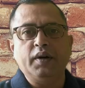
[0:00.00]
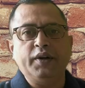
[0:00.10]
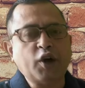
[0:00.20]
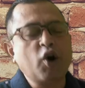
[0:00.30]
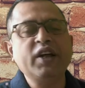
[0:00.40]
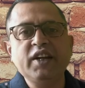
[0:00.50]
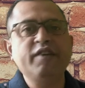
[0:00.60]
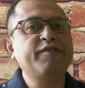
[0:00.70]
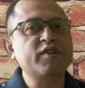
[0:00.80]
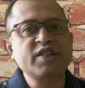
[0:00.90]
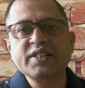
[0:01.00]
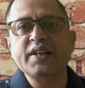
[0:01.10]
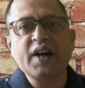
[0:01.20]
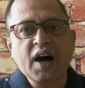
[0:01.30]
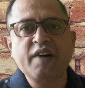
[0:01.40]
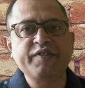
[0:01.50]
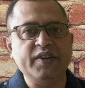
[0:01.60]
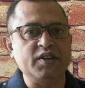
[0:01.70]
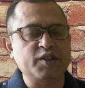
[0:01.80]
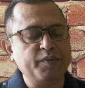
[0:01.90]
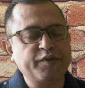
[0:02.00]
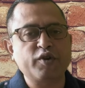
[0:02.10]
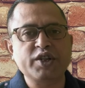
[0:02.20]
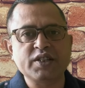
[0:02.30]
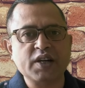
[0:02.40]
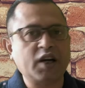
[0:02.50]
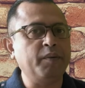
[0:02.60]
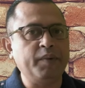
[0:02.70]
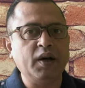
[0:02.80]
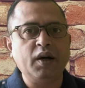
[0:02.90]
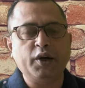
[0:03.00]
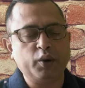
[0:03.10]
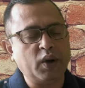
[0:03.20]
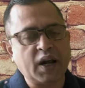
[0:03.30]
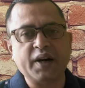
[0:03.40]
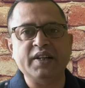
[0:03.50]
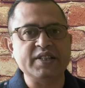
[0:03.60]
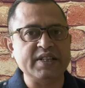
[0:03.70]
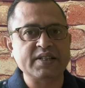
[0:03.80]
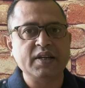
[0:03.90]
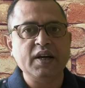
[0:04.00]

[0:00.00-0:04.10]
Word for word: Dolly lived for six and a half years before she succumbed to a lung disease.